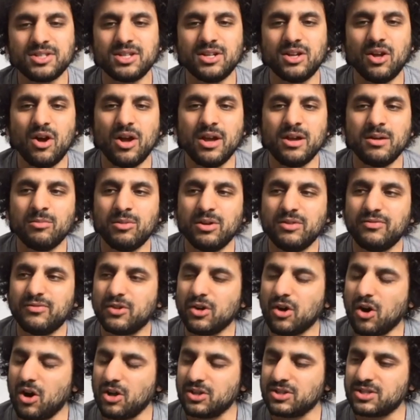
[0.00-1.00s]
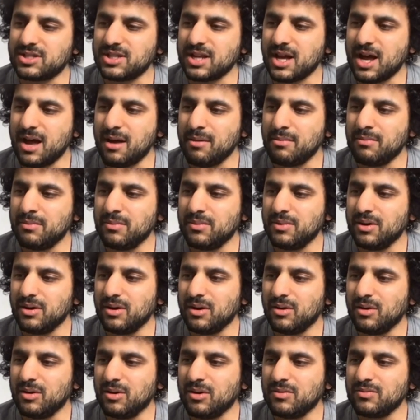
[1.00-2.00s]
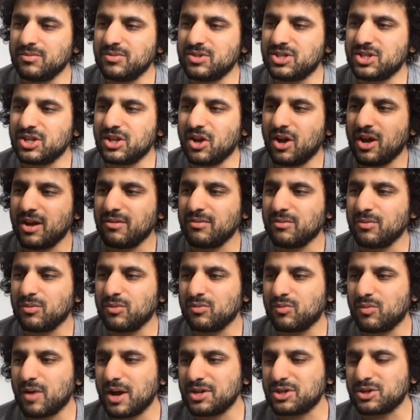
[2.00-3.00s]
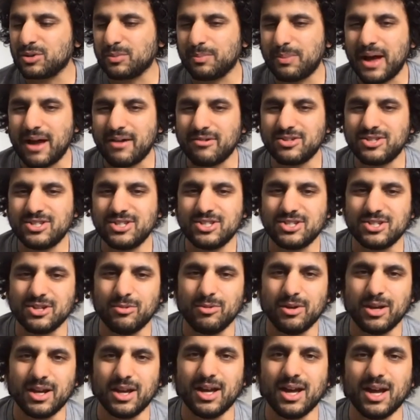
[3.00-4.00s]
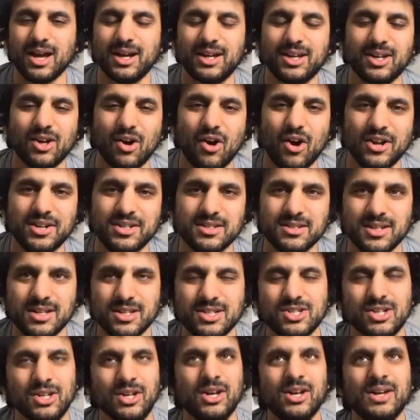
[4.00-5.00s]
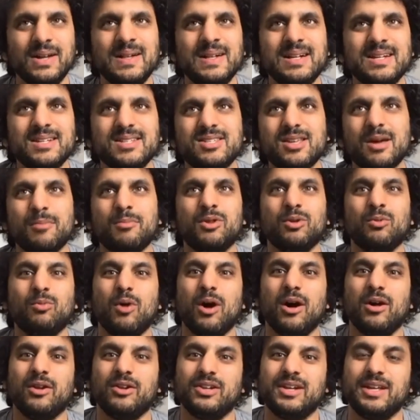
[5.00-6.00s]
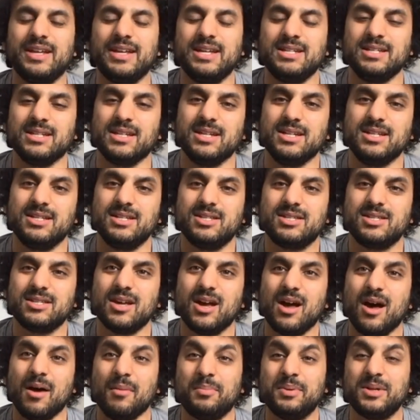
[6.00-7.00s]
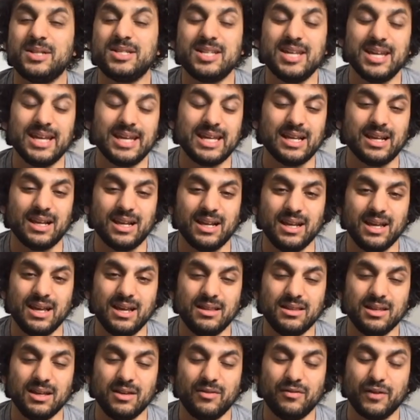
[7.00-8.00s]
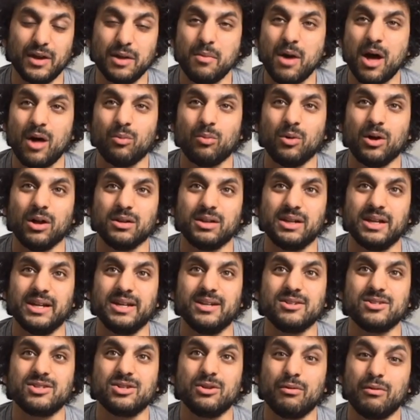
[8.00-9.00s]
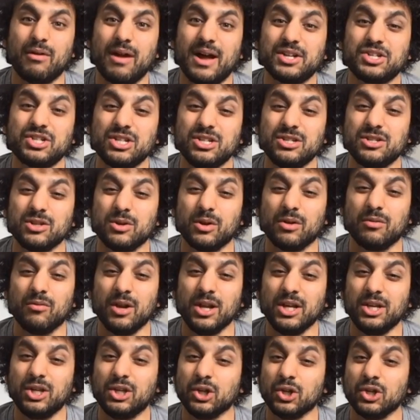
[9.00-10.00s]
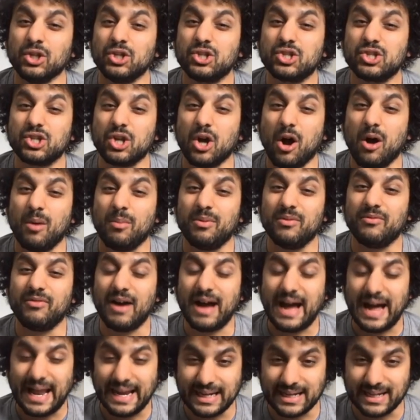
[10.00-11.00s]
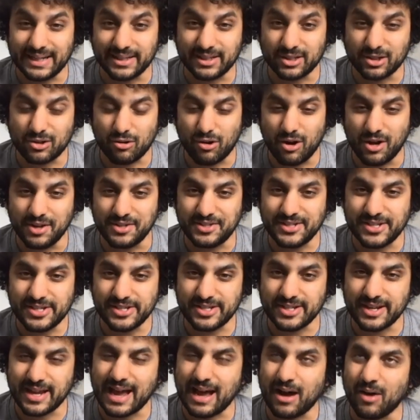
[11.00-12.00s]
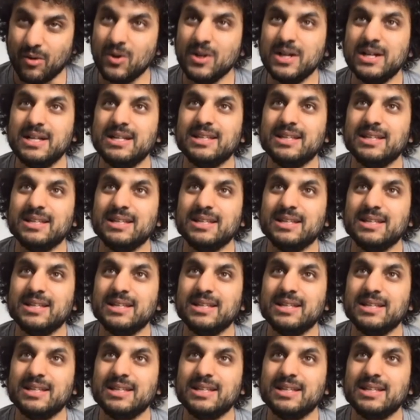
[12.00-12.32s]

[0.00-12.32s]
tonight we've got um, tonight Rachel Parris is doing a, a guide to, some of the world leaders, uh, particularly the female world leaders who are actually doing a really good job of handling the crisis and how